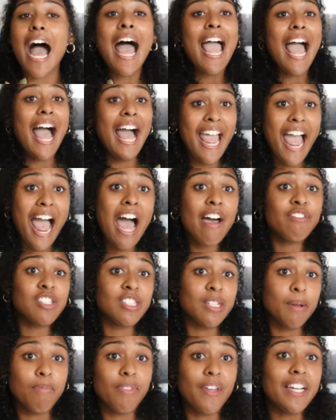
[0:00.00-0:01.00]
have
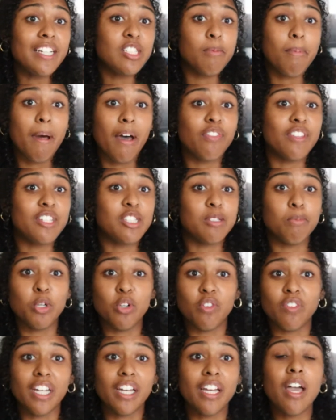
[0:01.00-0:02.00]
some things about this
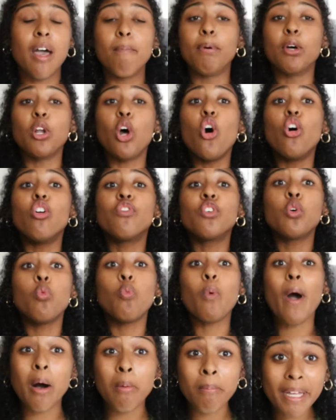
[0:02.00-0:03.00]
movie, but
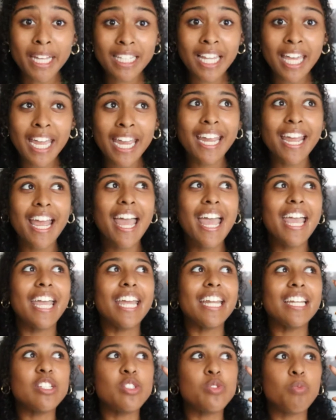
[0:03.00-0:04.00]
overwhelmingly,
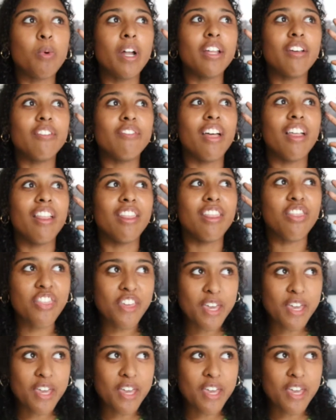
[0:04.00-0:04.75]
it is one of